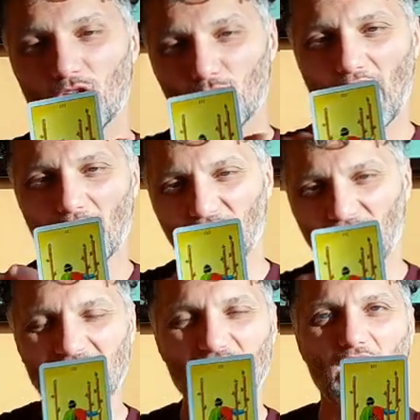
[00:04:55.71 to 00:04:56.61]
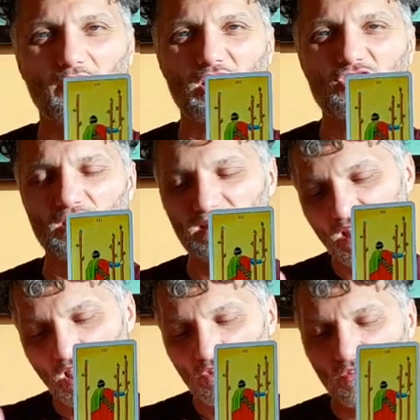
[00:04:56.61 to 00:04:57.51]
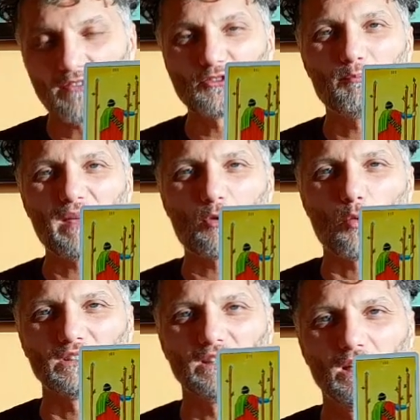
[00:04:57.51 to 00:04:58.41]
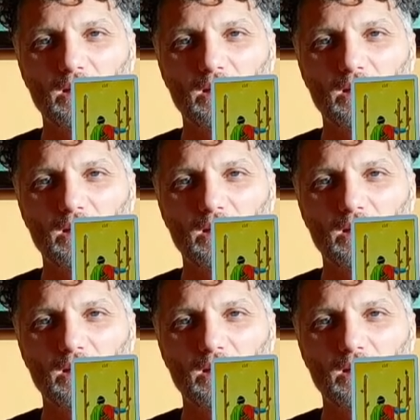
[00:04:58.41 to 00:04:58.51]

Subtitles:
You have three directions, you have to pick one.